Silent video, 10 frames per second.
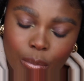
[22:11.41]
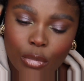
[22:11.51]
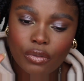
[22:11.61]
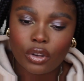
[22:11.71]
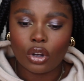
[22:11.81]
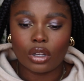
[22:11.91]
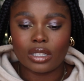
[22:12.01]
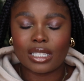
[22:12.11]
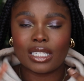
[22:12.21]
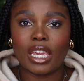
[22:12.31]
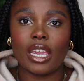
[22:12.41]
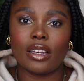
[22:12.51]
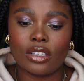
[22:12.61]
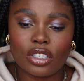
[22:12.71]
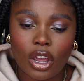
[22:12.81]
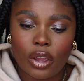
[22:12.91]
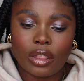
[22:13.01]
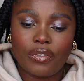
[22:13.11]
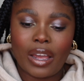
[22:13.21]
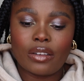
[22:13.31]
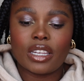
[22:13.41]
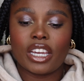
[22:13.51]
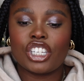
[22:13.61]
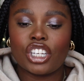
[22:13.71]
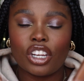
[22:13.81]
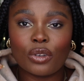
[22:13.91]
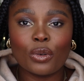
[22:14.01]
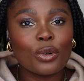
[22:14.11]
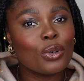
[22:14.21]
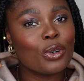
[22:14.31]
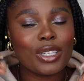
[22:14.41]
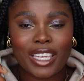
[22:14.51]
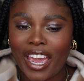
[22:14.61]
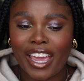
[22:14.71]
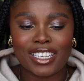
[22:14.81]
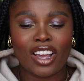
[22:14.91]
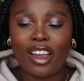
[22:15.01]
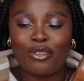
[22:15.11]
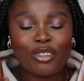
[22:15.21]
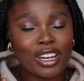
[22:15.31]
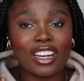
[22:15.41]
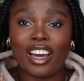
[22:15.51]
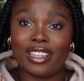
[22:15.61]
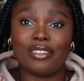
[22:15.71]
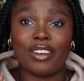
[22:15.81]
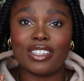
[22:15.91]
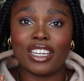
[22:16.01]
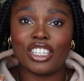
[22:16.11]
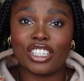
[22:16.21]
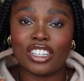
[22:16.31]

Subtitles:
Moving on, skin. So the foundation. Ooh, yes, I really like this foundation,